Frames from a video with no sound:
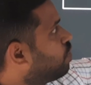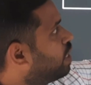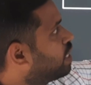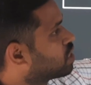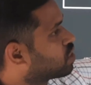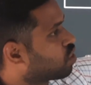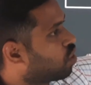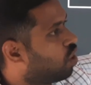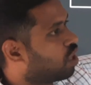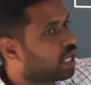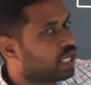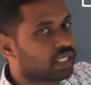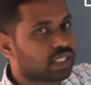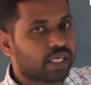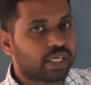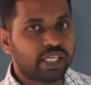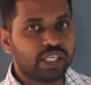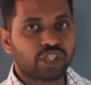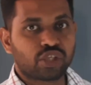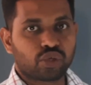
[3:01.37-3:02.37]
why it's called as
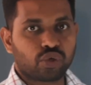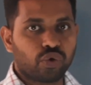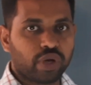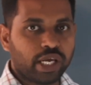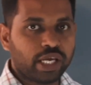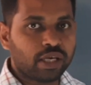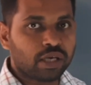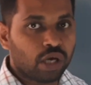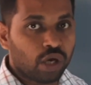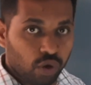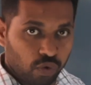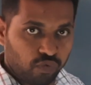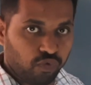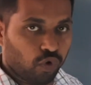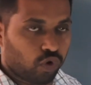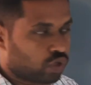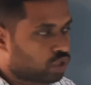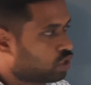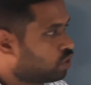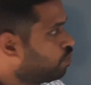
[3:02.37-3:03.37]
the restoring
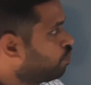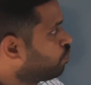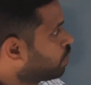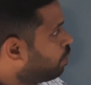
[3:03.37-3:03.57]
force.